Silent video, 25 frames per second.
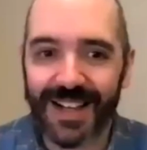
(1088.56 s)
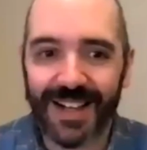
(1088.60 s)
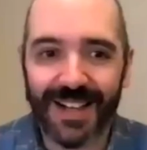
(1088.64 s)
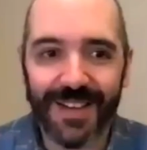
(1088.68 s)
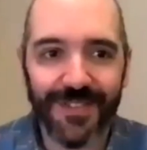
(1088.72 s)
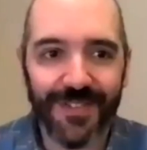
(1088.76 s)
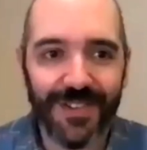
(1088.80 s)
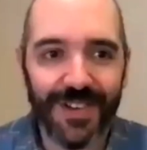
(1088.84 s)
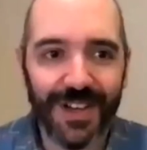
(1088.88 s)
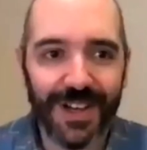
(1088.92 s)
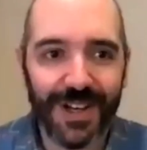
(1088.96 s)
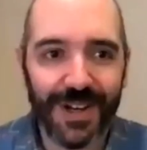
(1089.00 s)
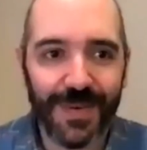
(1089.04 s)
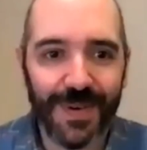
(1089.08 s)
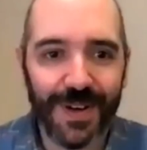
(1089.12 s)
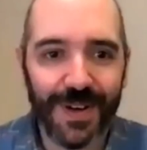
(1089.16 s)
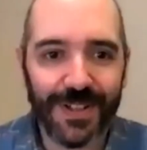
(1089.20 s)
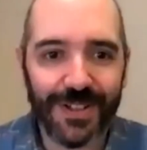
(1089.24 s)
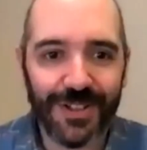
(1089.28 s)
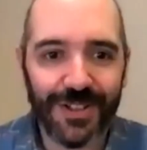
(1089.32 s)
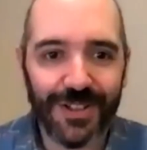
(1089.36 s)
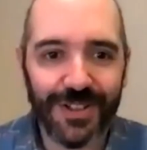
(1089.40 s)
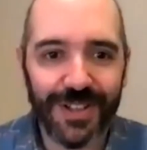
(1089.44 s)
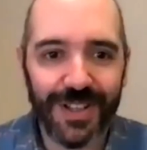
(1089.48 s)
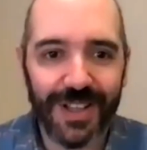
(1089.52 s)
Ellie, for your
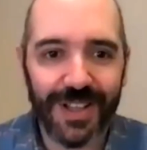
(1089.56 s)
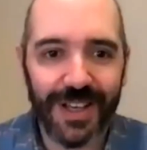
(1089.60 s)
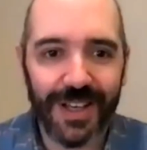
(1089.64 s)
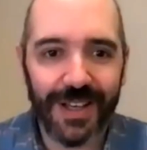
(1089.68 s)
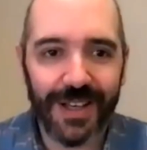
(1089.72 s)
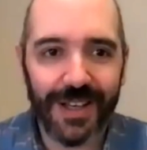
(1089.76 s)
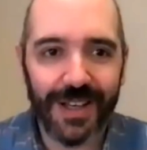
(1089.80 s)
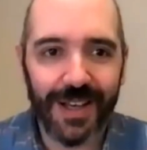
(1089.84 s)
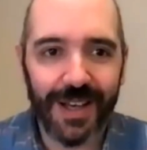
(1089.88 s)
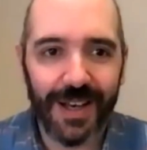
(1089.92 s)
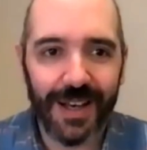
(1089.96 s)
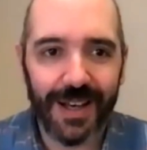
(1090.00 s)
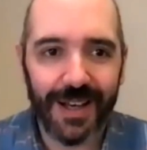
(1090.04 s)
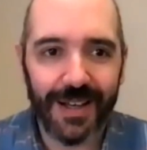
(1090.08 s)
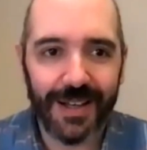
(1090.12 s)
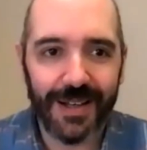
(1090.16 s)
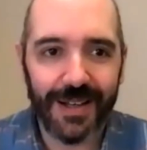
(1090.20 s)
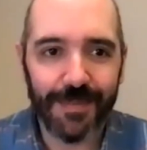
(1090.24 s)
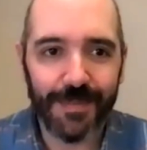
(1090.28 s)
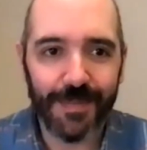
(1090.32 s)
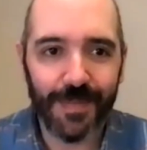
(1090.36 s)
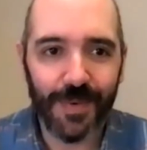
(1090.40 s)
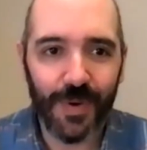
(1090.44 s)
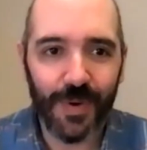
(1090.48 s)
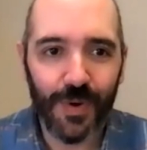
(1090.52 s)
question there.
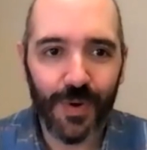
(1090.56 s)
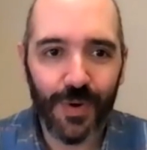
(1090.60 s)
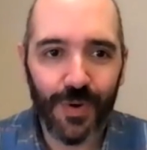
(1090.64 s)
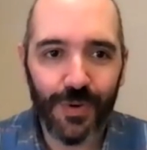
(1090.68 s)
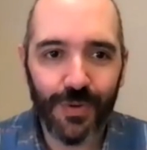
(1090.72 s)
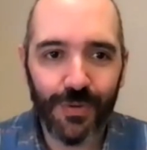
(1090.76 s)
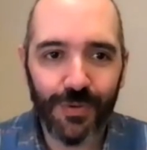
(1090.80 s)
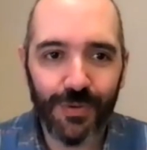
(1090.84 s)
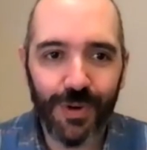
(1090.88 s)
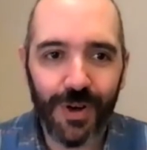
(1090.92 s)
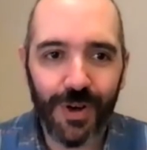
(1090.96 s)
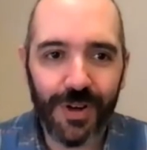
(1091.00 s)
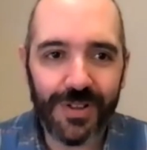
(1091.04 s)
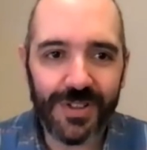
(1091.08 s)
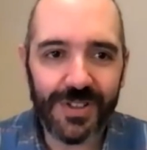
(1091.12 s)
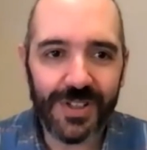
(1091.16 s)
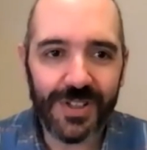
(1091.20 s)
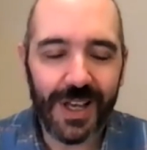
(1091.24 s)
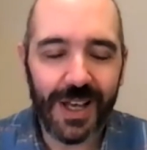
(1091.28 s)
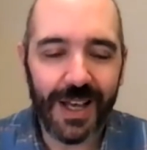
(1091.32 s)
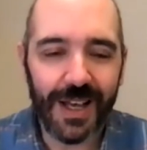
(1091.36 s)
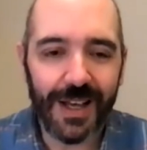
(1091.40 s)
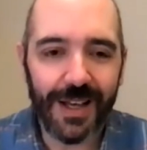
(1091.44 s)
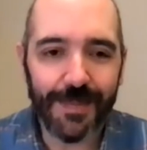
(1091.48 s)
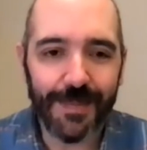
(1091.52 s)

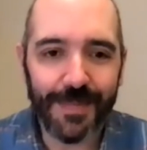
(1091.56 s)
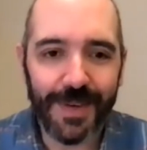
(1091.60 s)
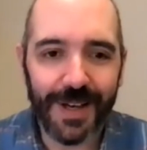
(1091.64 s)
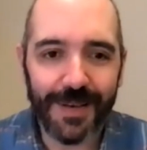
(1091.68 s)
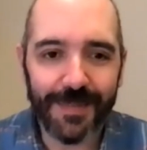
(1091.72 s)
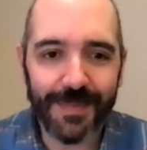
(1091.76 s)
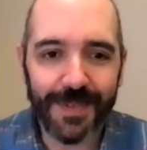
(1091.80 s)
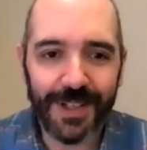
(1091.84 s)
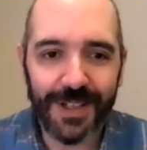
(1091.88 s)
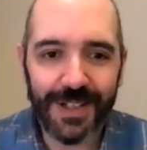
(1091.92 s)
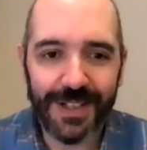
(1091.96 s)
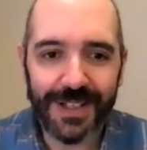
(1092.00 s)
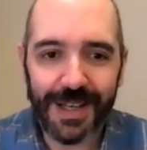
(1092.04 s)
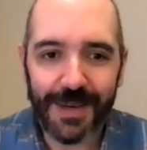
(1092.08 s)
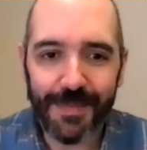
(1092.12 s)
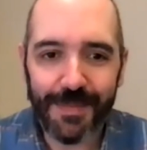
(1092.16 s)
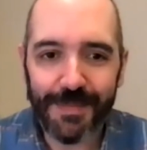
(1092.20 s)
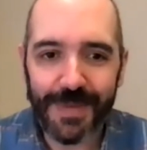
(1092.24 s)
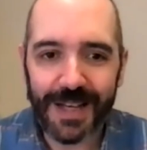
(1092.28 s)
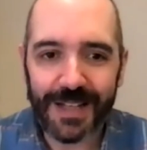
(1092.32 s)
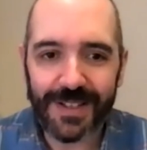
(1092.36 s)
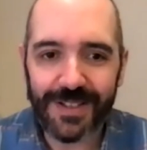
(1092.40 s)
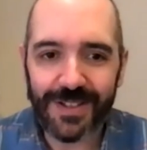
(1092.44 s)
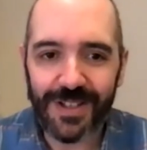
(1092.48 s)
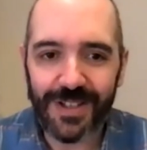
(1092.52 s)
Roz, I'm going to come
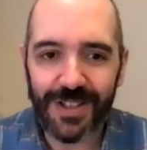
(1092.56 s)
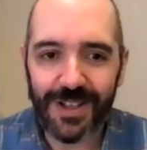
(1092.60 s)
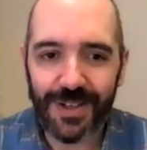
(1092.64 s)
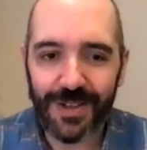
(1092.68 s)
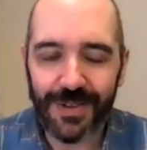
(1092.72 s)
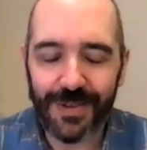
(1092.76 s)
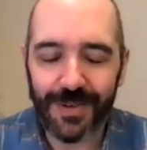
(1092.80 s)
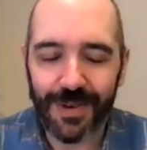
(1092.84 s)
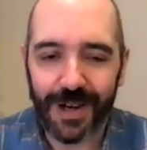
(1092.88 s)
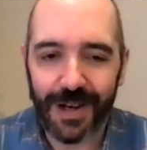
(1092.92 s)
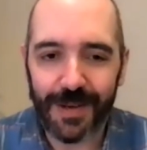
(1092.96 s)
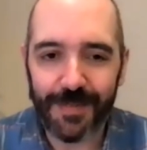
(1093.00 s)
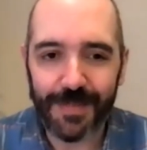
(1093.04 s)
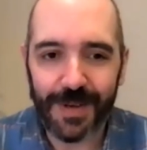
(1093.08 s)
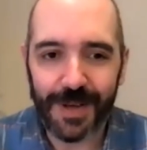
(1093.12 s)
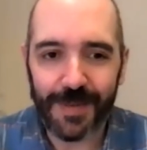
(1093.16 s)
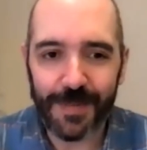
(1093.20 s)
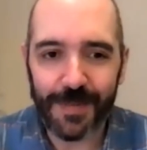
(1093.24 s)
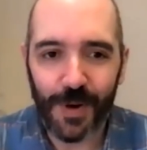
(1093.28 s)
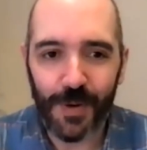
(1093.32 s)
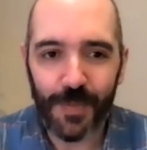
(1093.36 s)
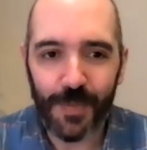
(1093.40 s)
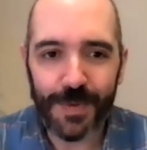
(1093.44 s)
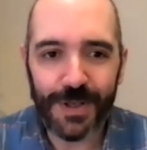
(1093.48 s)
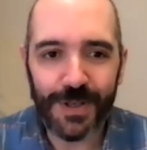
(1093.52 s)
back to you. I'm
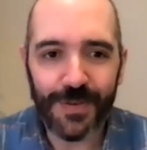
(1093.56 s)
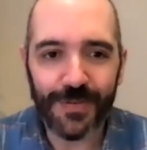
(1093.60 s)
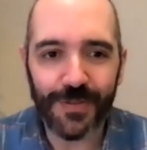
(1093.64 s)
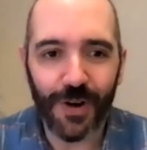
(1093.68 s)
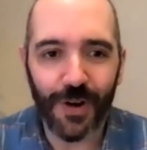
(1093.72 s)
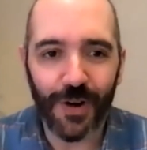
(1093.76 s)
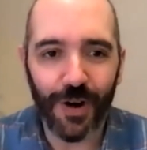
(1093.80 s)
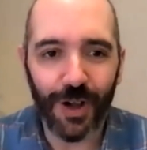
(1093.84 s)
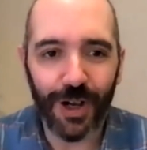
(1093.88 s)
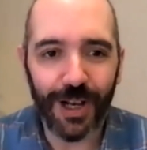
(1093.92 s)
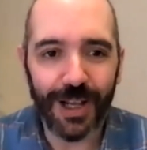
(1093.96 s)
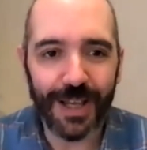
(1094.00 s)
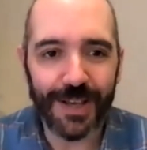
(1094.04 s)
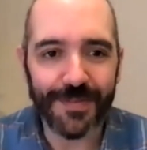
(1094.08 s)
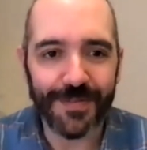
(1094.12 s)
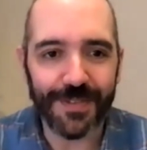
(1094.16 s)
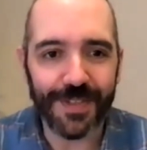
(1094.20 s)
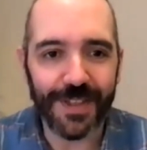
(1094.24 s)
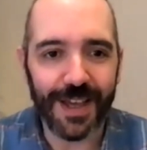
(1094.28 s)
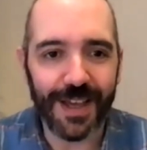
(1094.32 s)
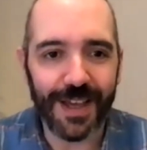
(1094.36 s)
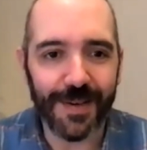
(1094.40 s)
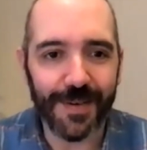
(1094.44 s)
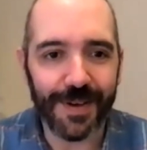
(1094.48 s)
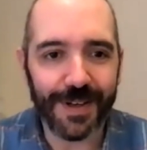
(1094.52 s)
hoping you've got Olive
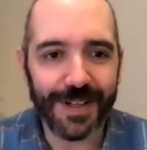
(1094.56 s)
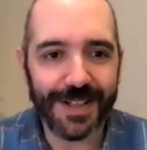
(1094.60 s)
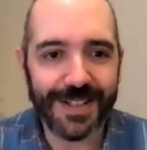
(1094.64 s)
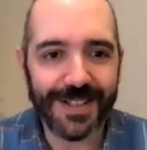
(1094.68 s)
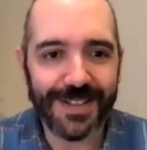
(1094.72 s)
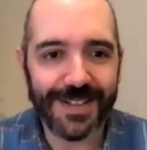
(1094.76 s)
there.